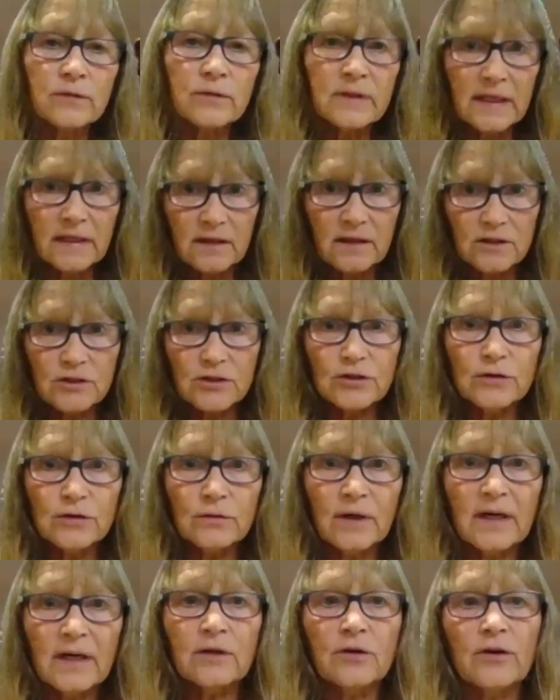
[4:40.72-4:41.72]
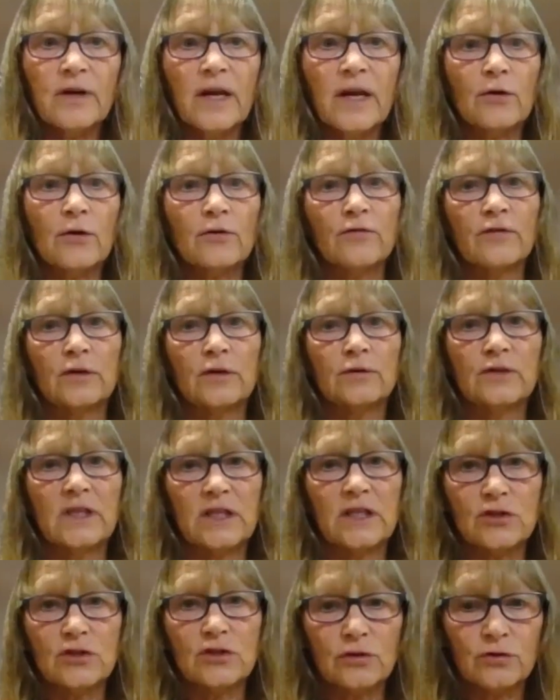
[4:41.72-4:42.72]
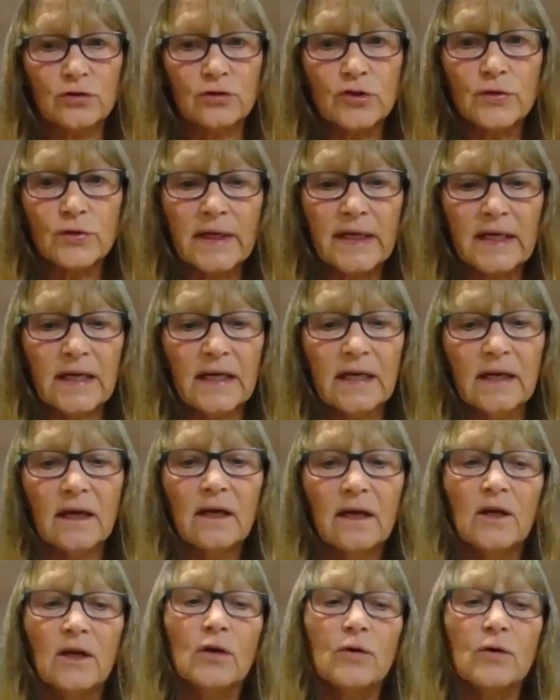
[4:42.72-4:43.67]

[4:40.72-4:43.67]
So in the 200 hour foundational training,